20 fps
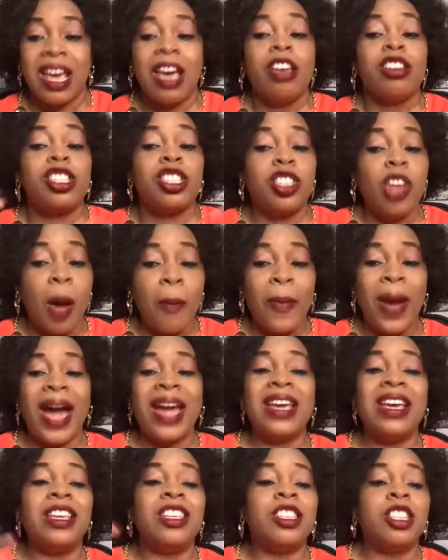Summer
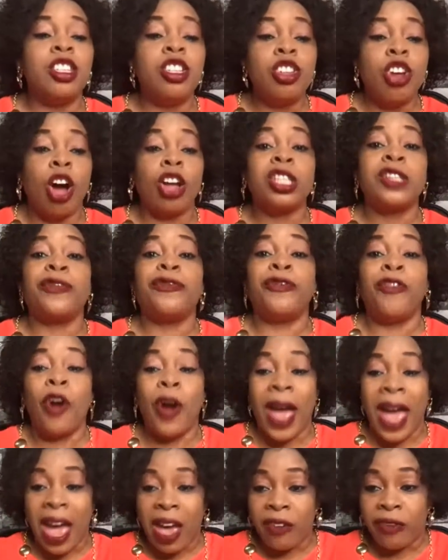is not
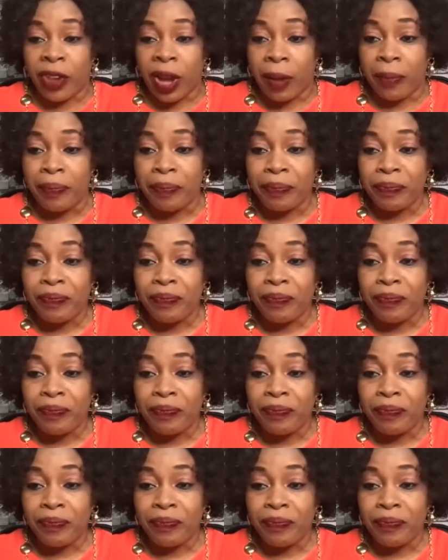forever.